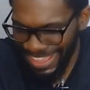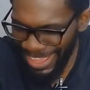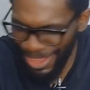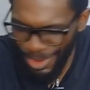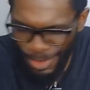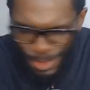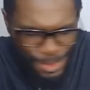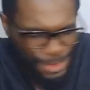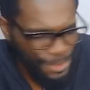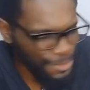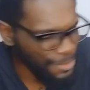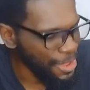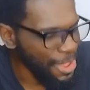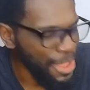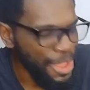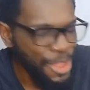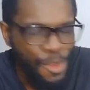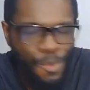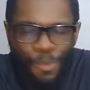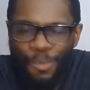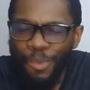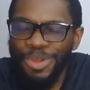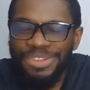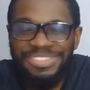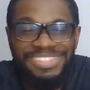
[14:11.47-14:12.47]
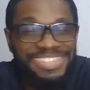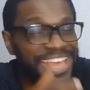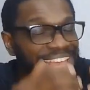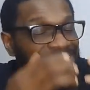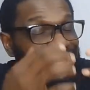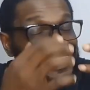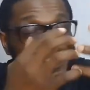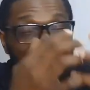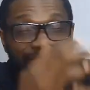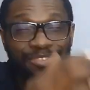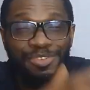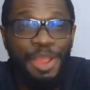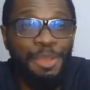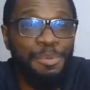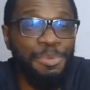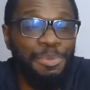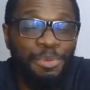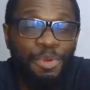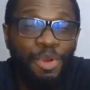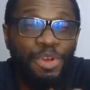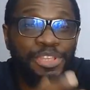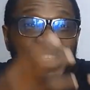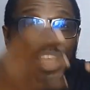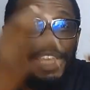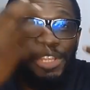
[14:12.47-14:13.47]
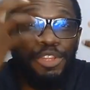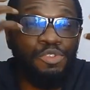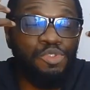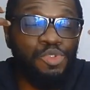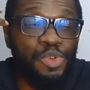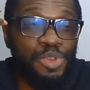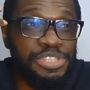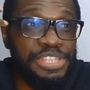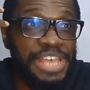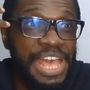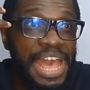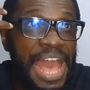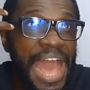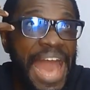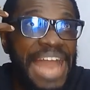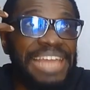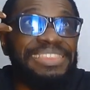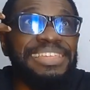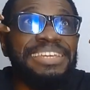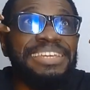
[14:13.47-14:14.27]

I don't even, words can't describe it, because this was the